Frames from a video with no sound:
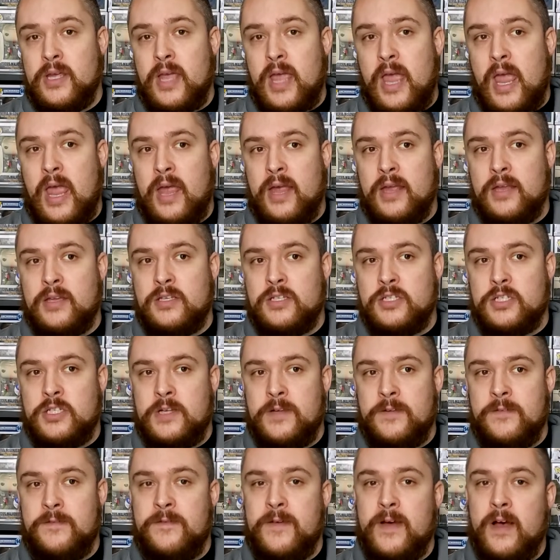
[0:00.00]
and
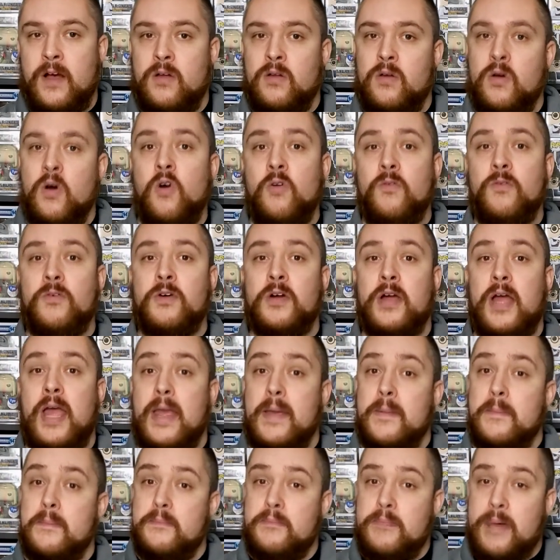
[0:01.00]
she fell over
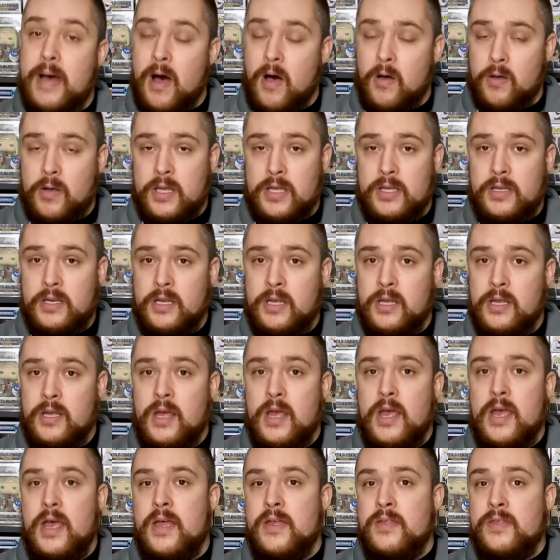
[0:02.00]
a balcony
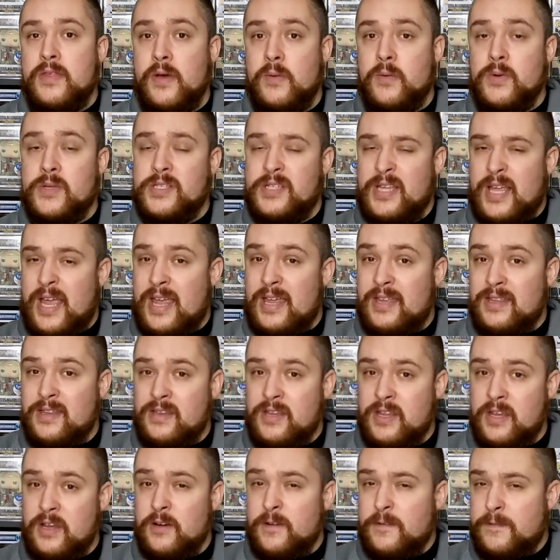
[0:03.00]
that was a
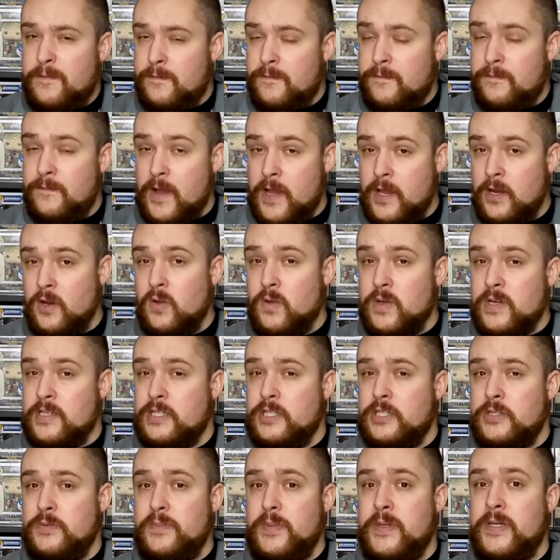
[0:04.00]
near fatal
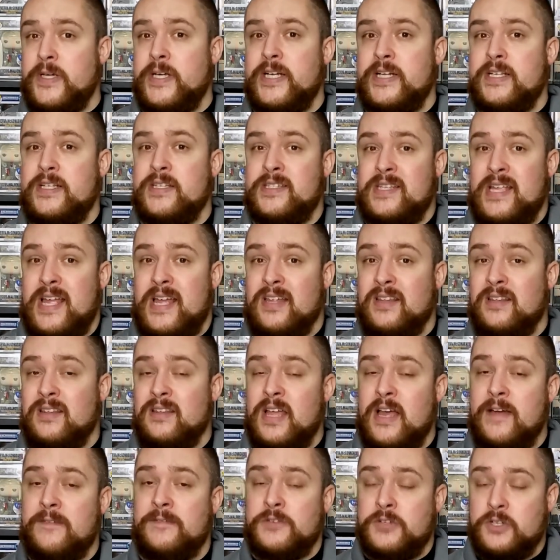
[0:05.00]
experience that
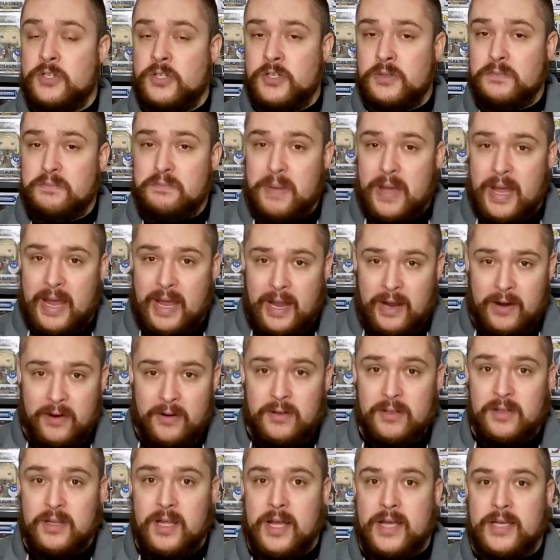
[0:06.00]
left her
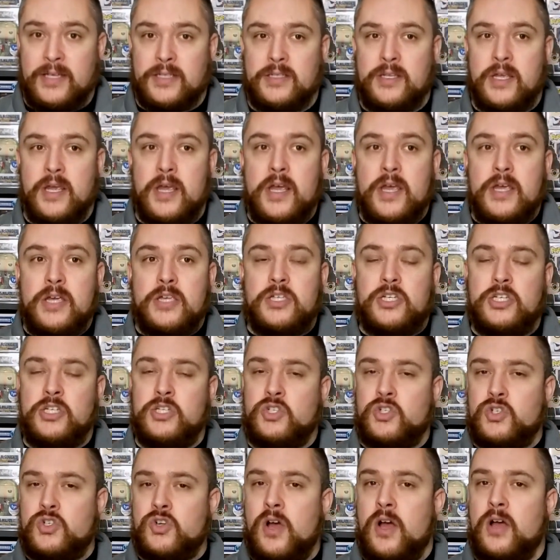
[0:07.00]
paralyzed. She
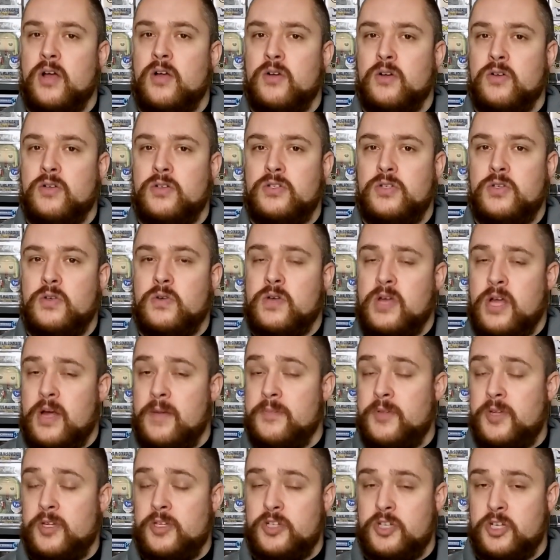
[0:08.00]
struggled to
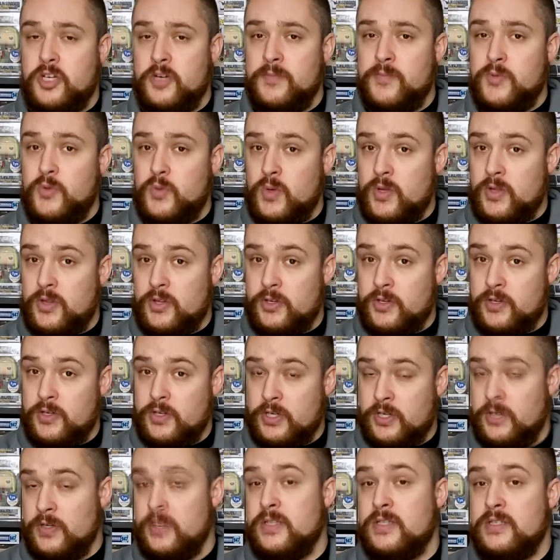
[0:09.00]
come to terms with her
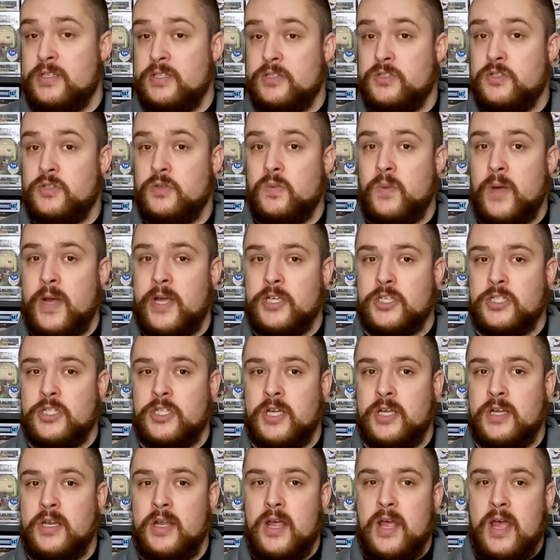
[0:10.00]
current
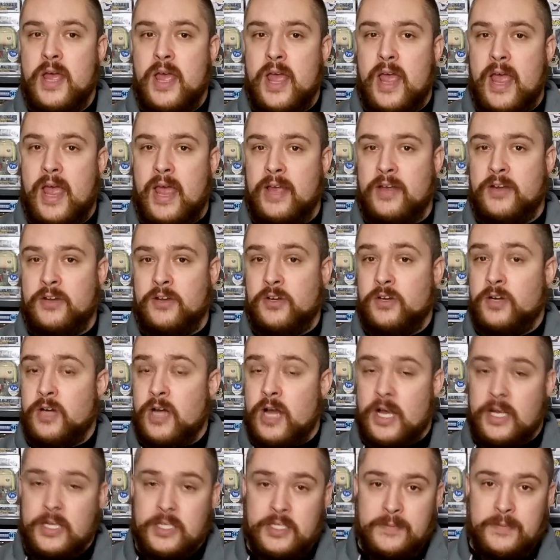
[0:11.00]
situation, and her
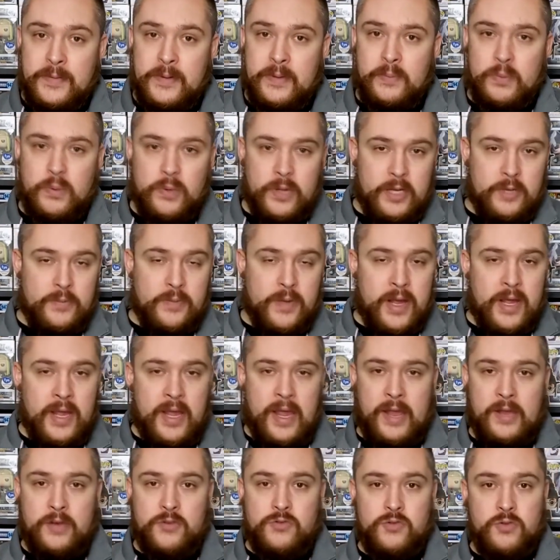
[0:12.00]
husband, played by
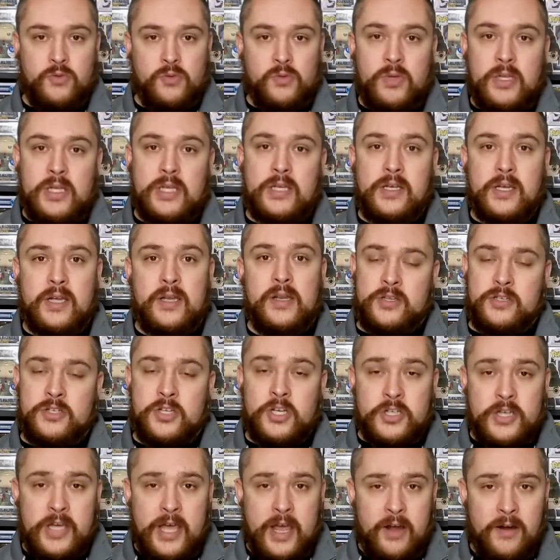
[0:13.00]
Andrew Lincoln,
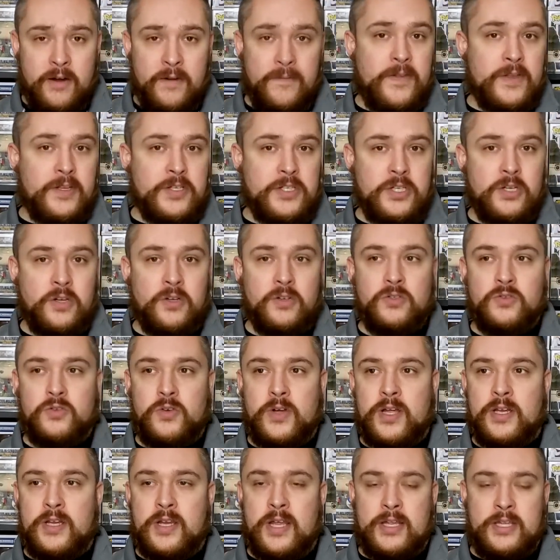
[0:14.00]
took care of the
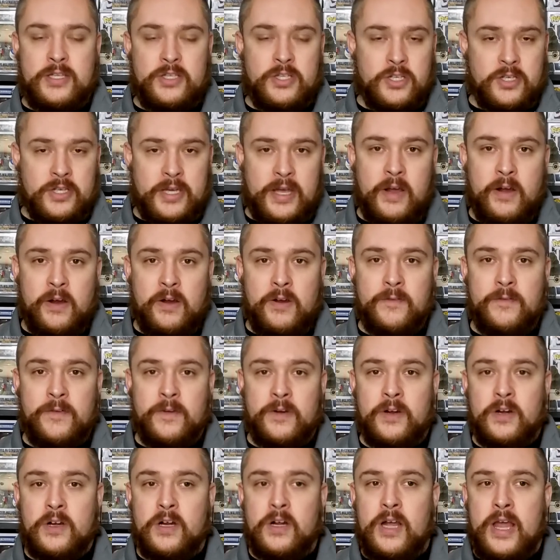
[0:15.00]
children and took care of
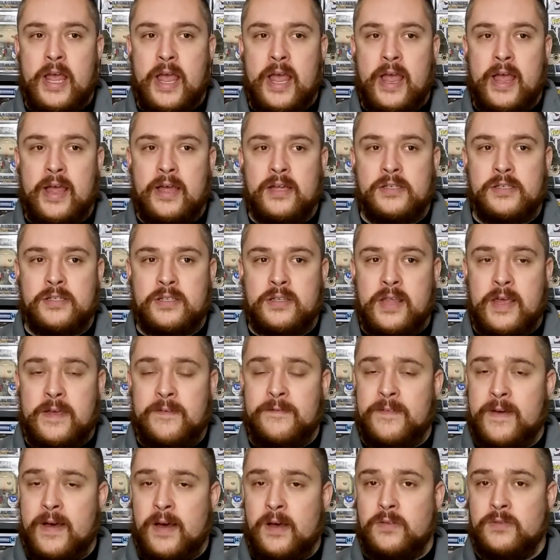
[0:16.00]
her, and they
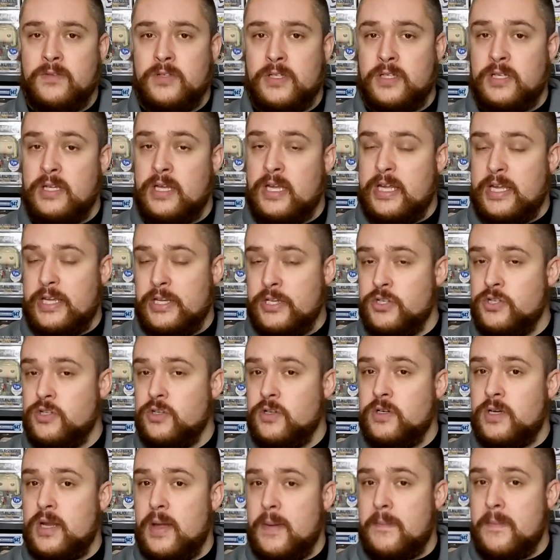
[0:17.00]
found an
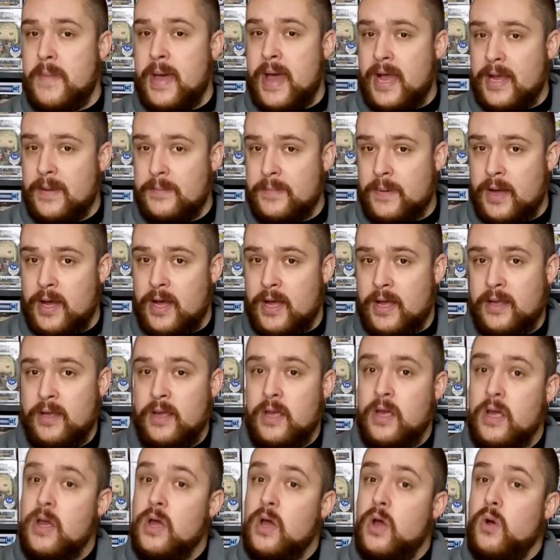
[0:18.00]
injured magpie,
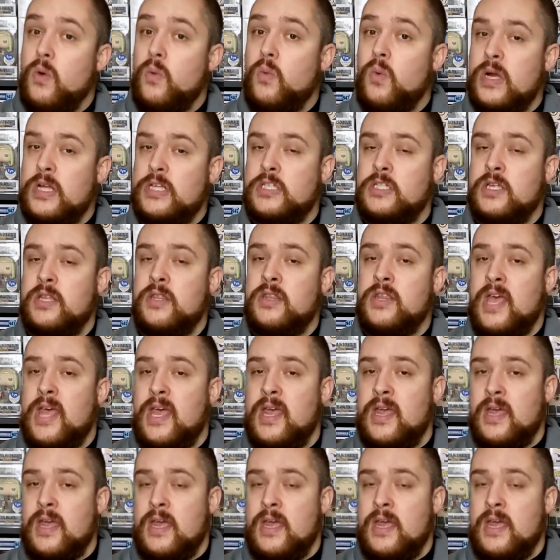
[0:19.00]
which they